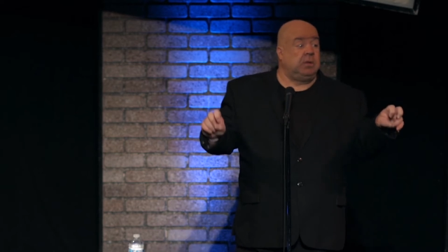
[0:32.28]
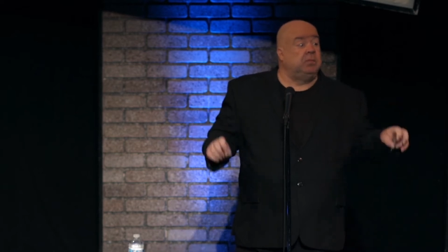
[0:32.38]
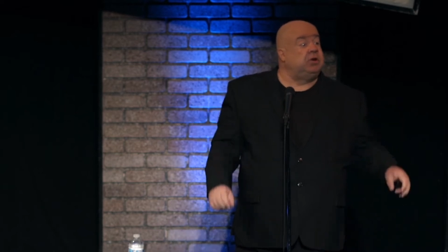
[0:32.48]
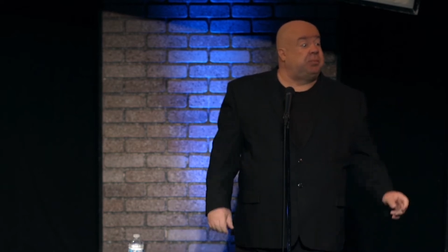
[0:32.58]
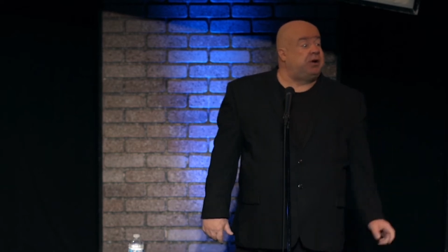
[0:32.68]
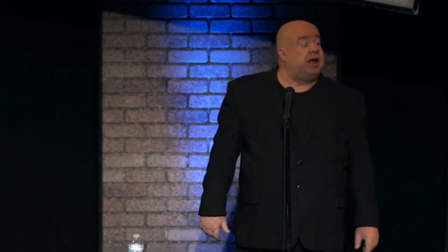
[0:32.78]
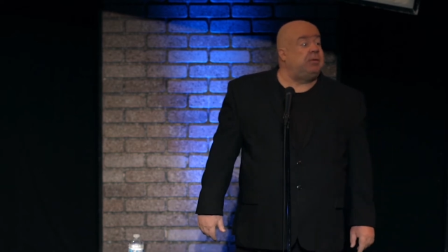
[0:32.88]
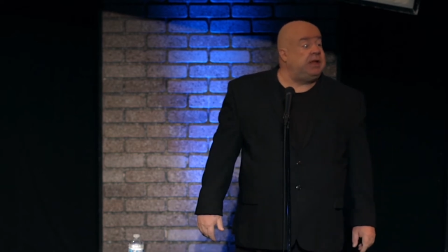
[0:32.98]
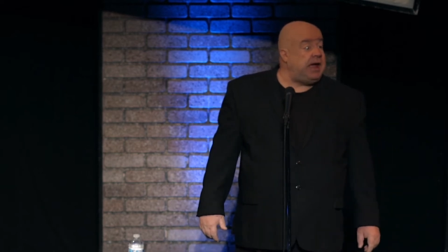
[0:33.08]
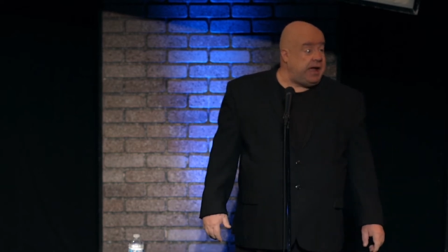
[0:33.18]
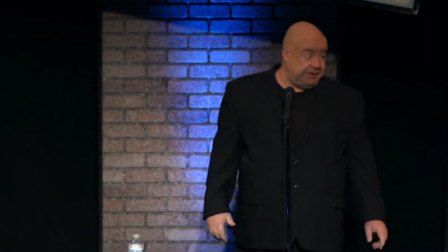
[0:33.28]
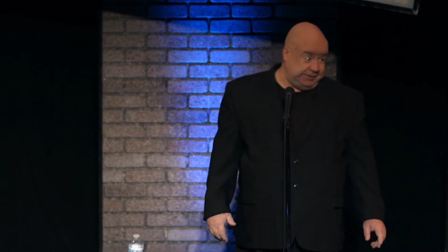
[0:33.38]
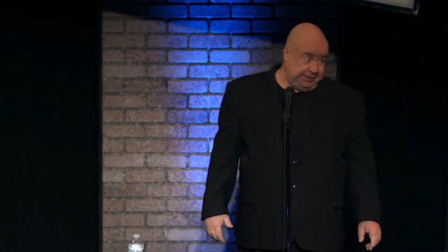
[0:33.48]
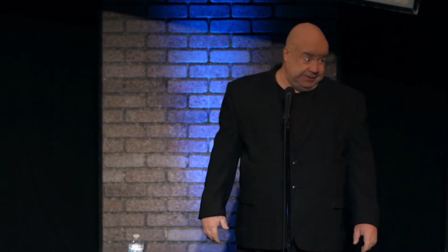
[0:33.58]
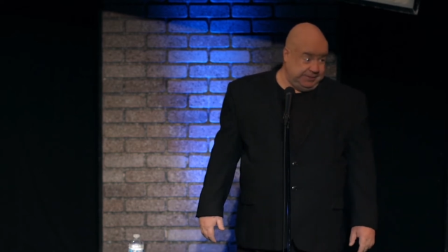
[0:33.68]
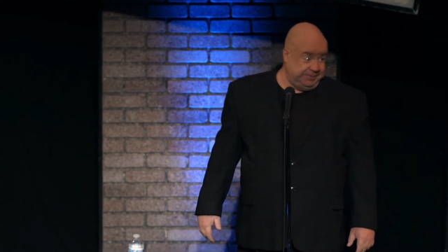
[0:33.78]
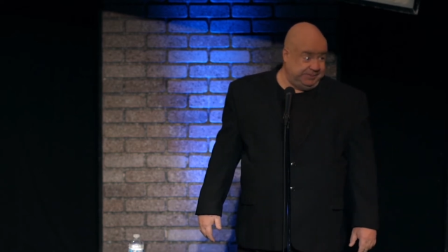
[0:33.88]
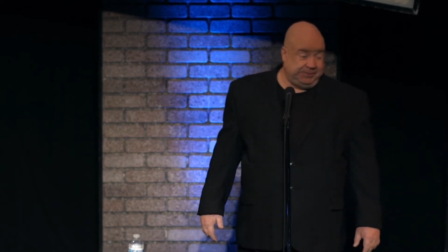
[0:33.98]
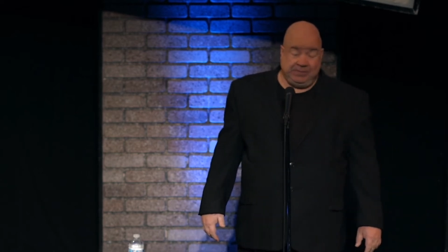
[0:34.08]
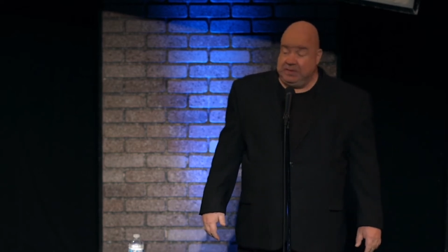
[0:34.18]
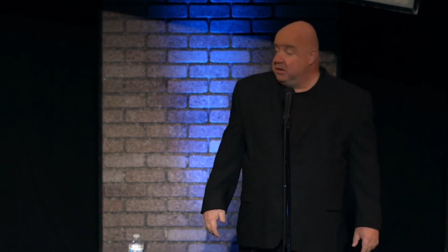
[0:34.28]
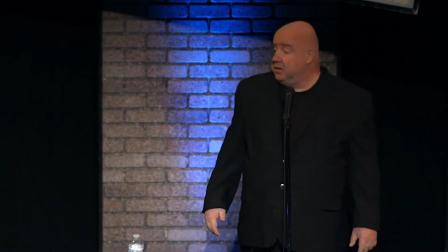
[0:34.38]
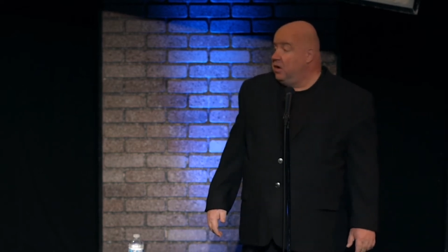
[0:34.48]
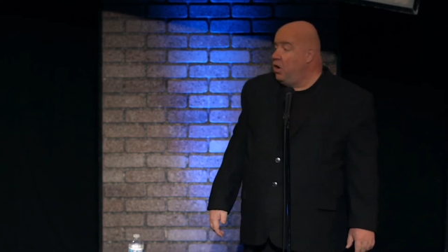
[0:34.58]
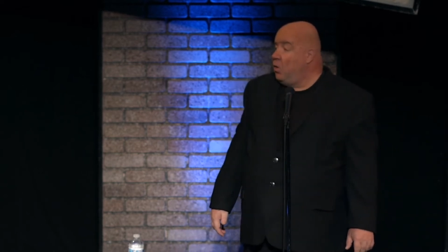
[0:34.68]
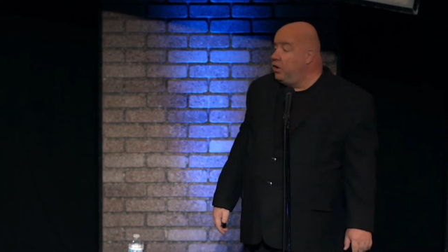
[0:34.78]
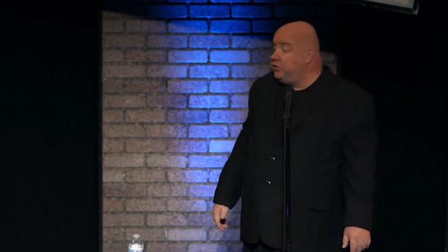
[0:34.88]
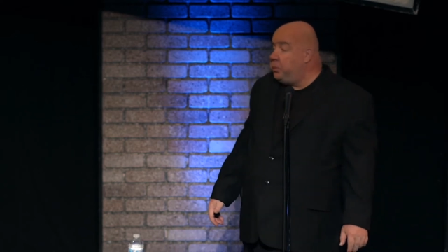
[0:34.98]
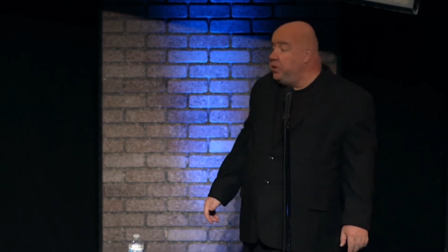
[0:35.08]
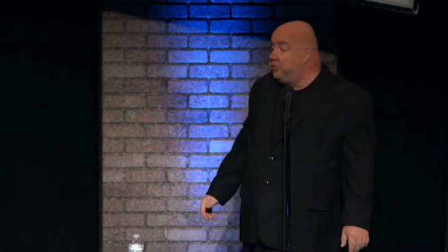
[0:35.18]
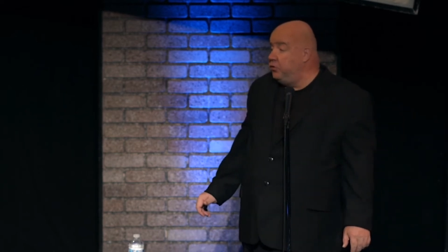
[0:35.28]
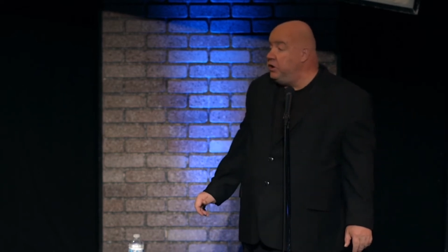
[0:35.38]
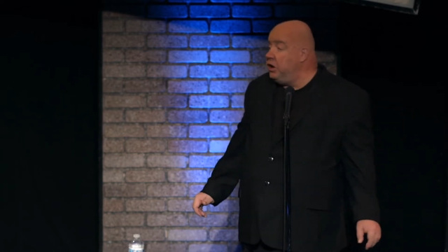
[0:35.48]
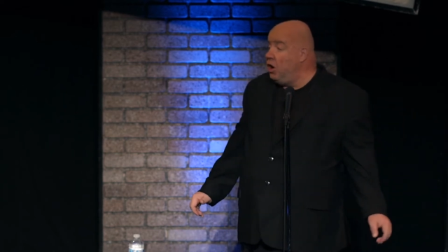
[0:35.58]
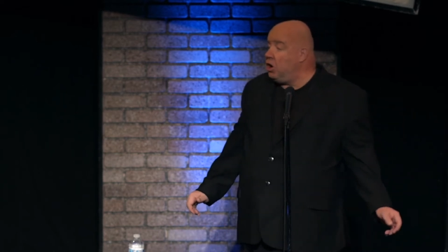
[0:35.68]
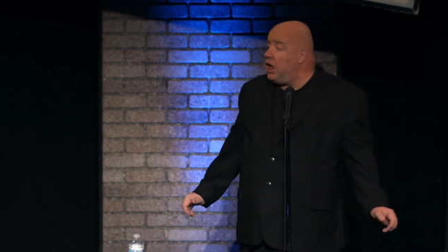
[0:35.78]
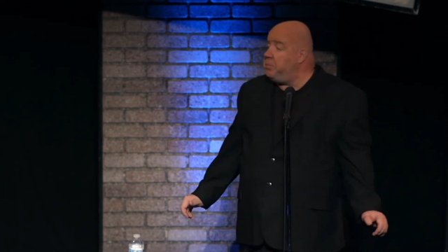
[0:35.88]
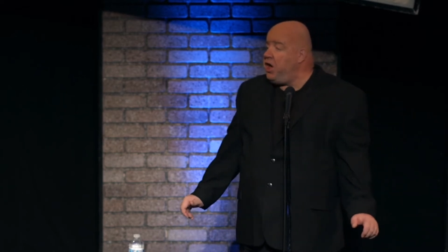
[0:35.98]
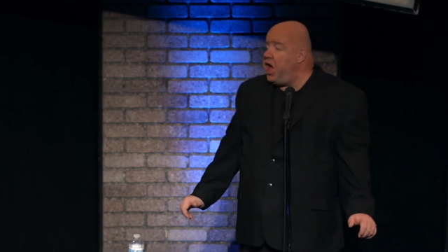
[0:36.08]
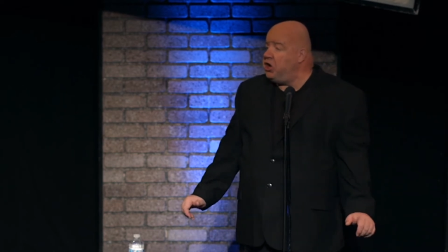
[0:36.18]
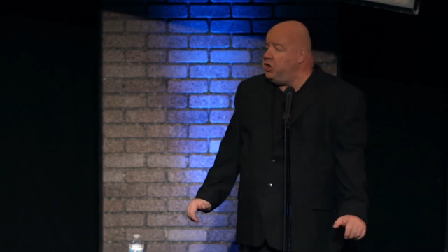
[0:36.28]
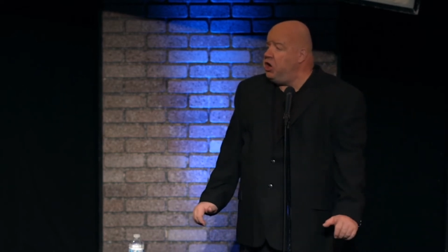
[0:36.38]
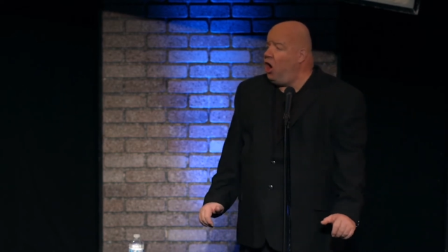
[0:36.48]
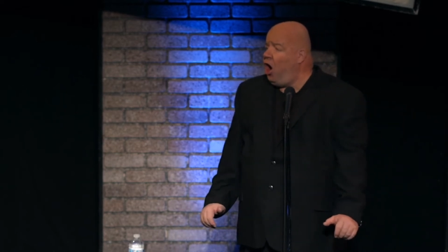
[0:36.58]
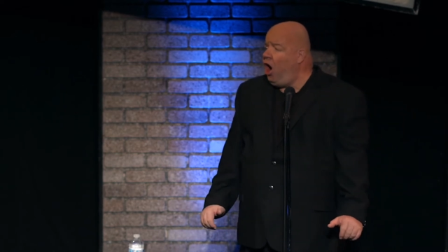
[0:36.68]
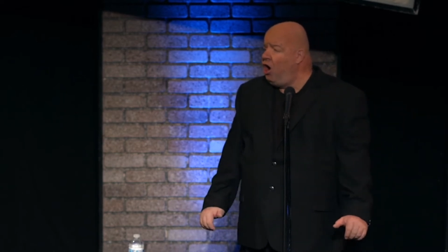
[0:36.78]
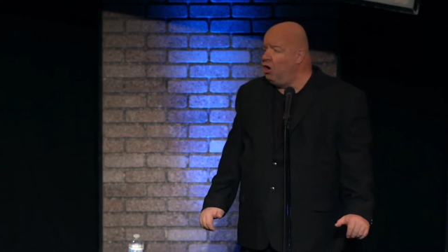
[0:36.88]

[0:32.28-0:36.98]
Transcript: But it probably ain't. Where's the people from Yeehaw? Clap your hands, Yeehaw.